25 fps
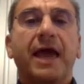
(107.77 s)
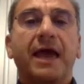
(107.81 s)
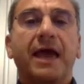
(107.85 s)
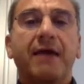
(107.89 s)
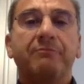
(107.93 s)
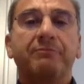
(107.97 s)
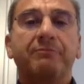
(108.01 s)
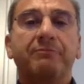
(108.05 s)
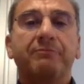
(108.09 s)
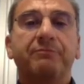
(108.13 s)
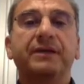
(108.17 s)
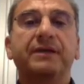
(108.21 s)

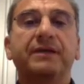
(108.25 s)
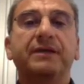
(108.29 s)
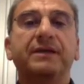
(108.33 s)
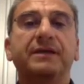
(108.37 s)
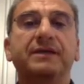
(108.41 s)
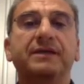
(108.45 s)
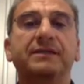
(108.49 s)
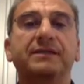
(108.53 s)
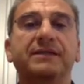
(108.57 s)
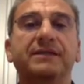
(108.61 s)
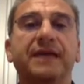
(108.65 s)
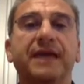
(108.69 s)

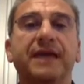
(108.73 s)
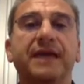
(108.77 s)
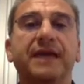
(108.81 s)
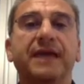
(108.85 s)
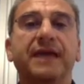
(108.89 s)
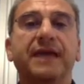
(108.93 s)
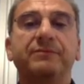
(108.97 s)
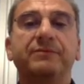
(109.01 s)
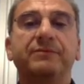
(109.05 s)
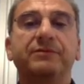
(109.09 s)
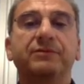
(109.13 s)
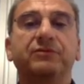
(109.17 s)
EPTRI is
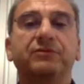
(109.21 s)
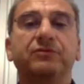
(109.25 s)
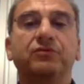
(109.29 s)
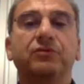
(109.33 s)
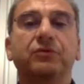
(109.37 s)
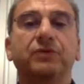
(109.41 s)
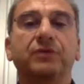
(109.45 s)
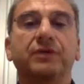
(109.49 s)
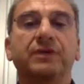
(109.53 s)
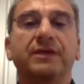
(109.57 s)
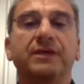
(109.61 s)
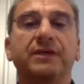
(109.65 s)
aimed
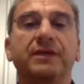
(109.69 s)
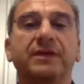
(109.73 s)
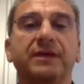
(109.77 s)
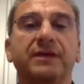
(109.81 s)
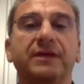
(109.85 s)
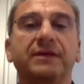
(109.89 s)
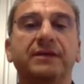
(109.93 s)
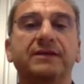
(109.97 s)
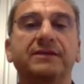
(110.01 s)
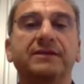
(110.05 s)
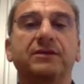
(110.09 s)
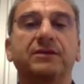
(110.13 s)
to
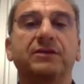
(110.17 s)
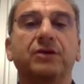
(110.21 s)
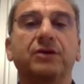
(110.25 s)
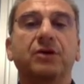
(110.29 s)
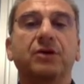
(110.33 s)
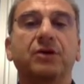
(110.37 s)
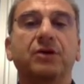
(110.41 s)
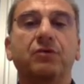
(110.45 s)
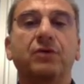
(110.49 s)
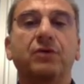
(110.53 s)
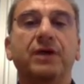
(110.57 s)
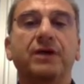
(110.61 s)
increase
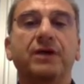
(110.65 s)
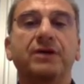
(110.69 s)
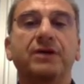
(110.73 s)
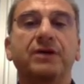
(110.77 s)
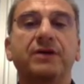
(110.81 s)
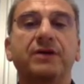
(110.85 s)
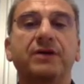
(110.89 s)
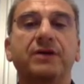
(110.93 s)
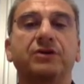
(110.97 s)
knowledge